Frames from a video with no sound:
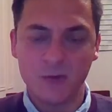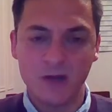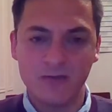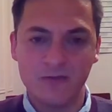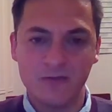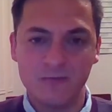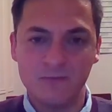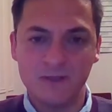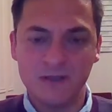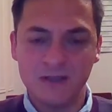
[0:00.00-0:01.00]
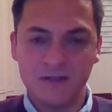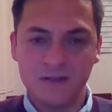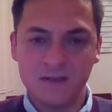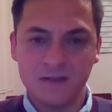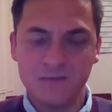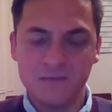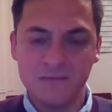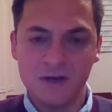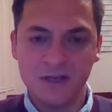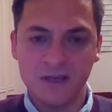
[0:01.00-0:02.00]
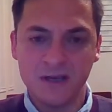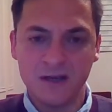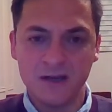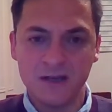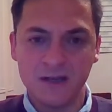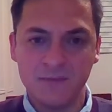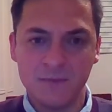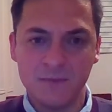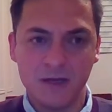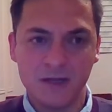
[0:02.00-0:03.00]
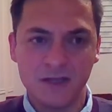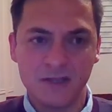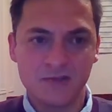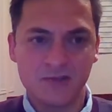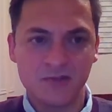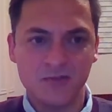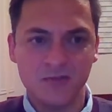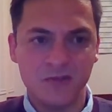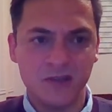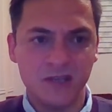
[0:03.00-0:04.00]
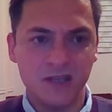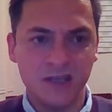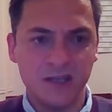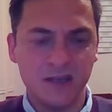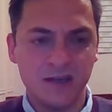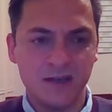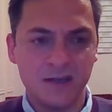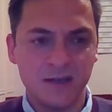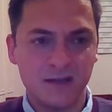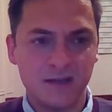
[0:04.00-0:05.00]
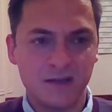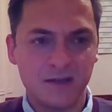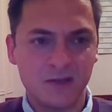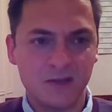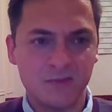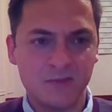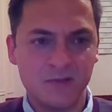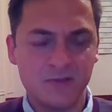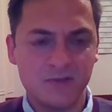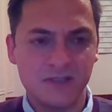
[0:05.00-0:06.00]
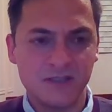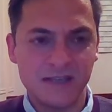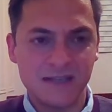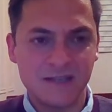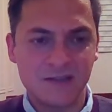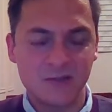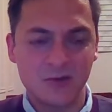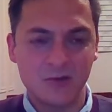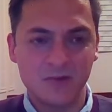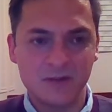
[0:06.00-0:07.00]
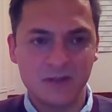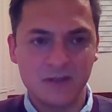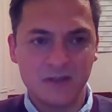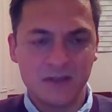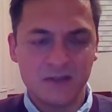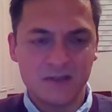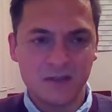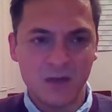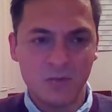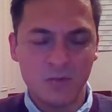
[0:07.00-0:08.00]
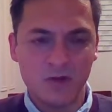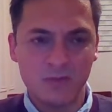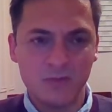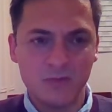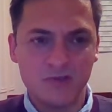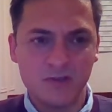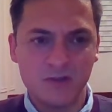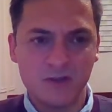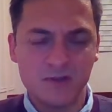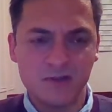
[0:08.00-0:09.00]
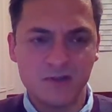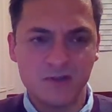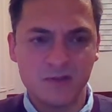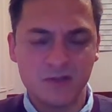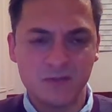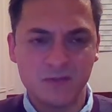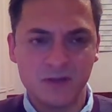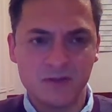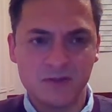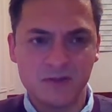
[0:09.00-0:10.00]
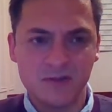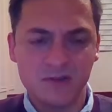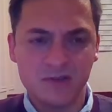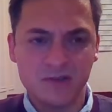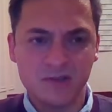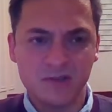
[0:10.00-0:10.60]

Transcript: from my ugly mug to the computer desktop. So, and what I'm also going to do is I'm going to just